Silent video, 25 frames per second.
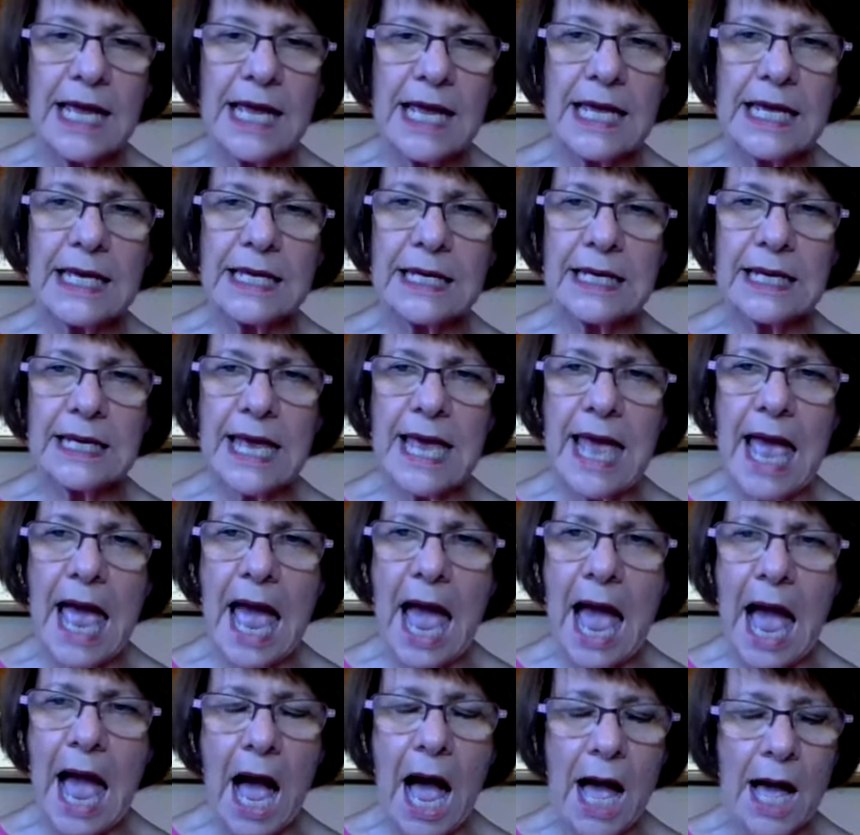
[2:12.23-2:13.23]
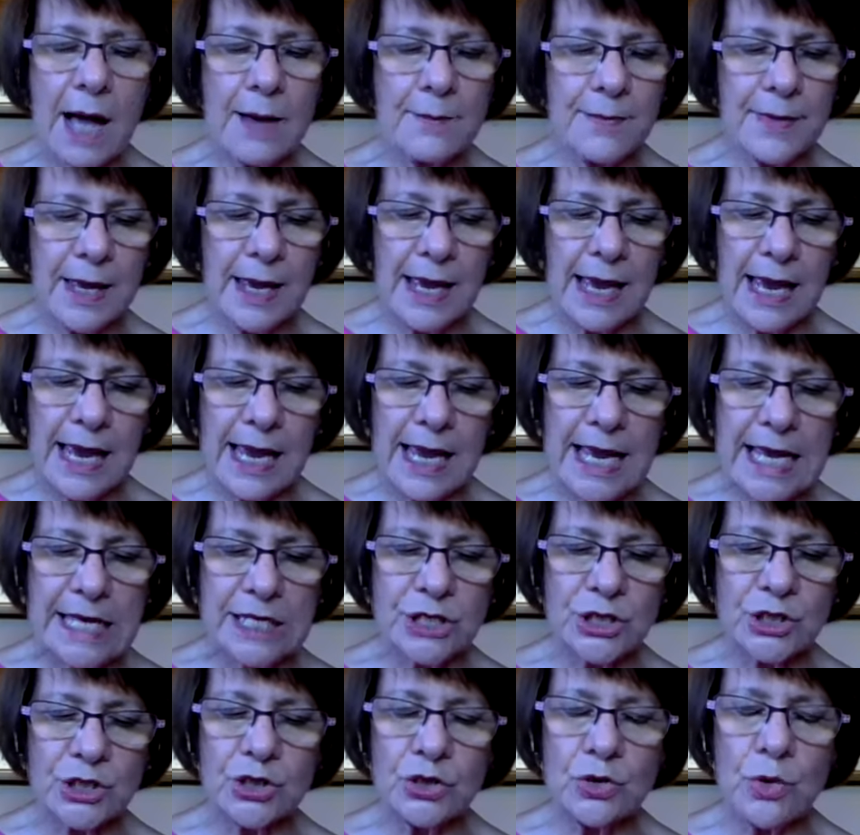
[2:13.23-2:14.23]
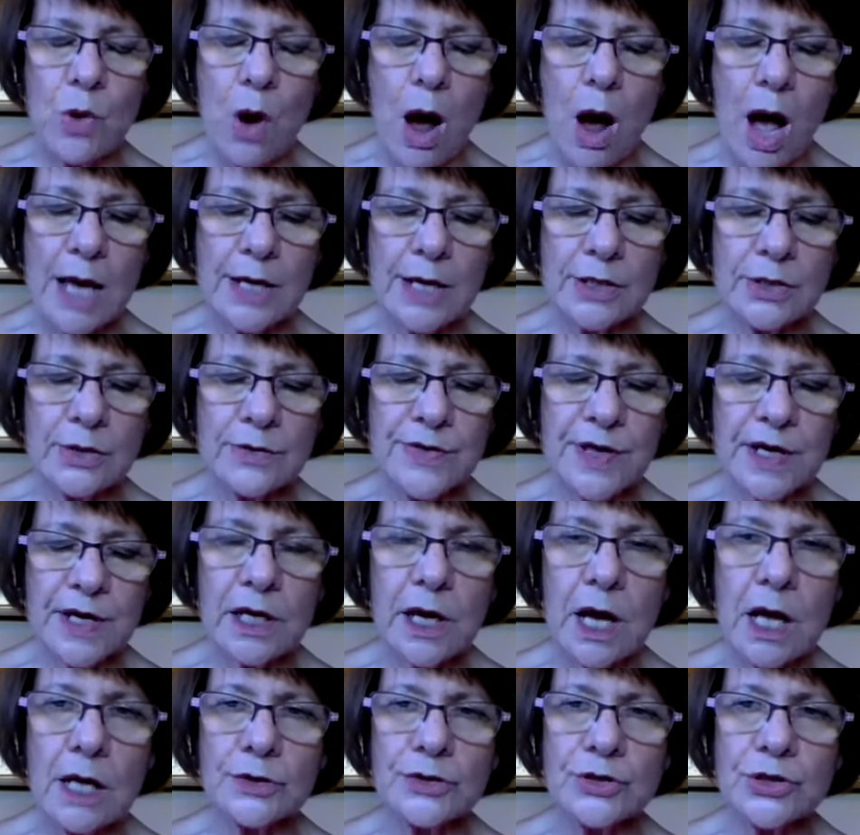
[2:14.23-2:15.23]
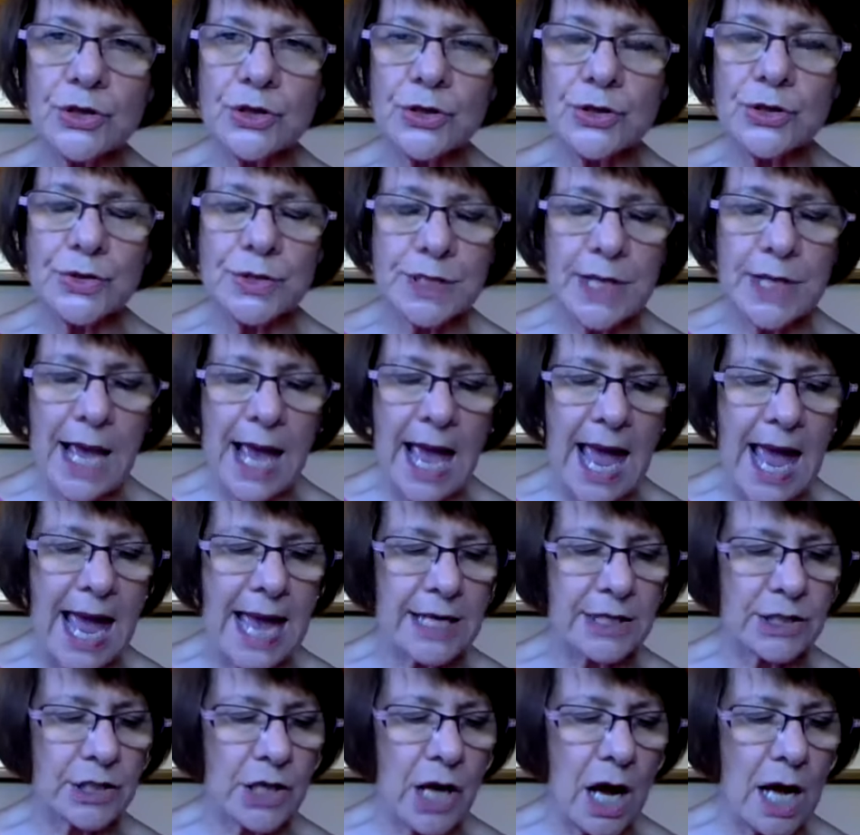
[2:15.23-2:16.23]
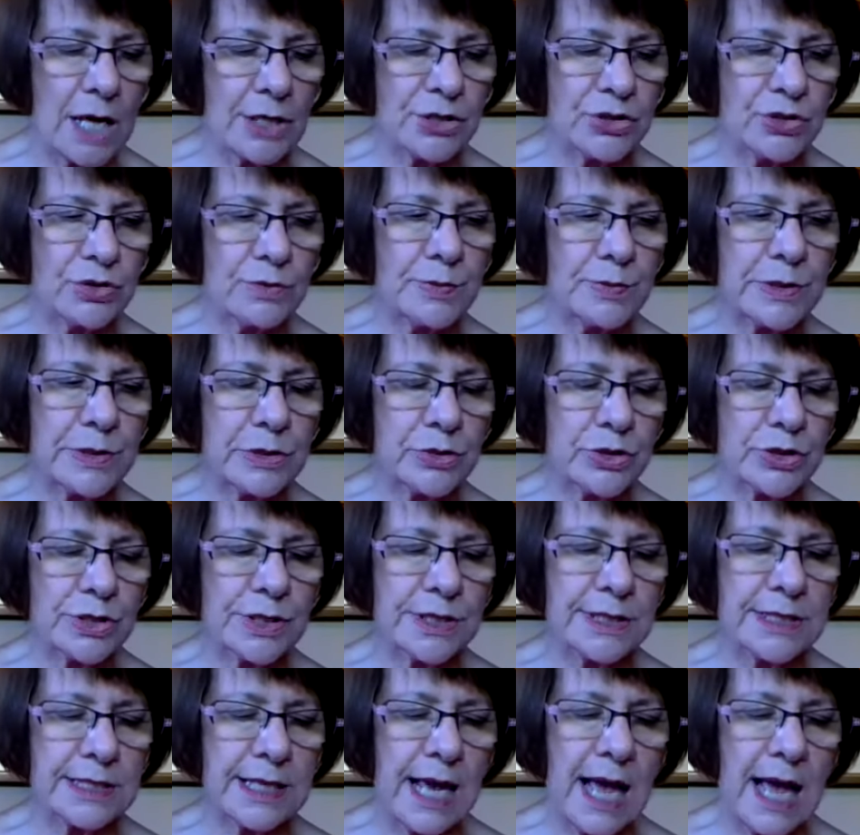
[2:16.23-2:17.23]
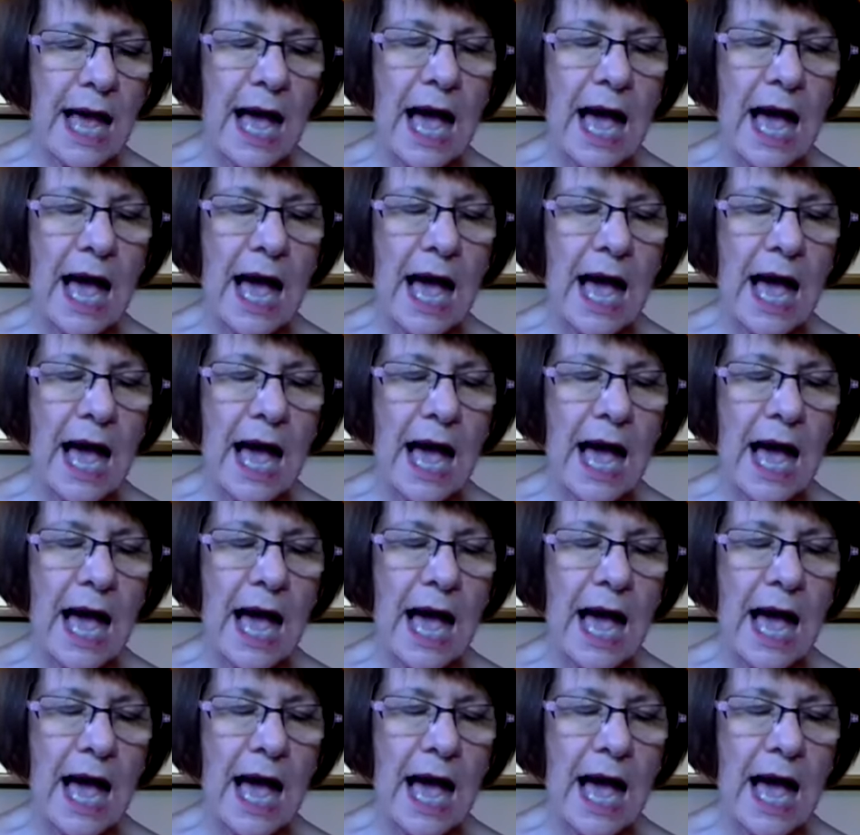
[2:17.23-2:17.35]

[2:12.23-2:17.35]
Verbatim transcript: It um, is to honor the cultures and contributions